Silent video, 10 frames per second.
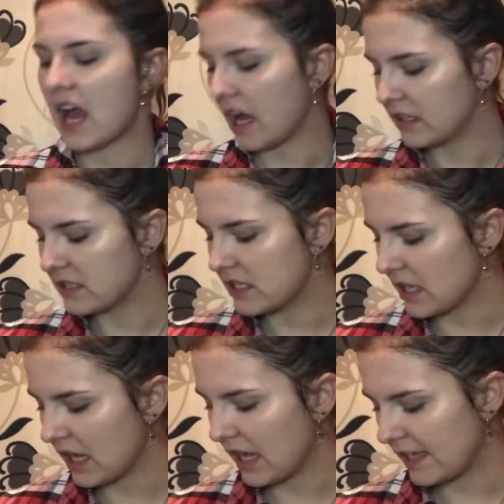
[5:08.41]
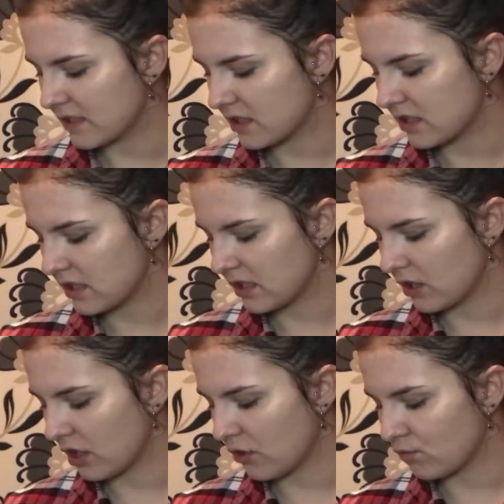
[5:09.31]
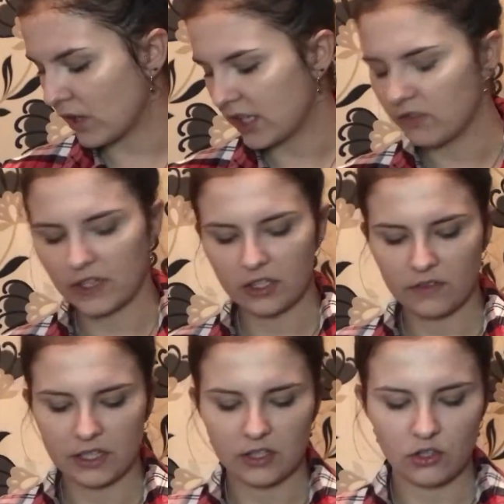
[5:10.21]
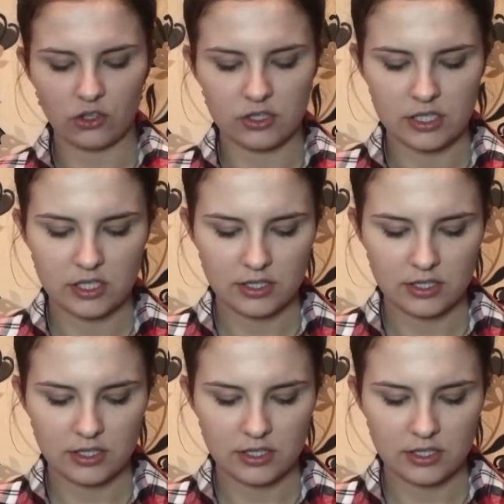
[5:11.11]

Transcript: and it is a really good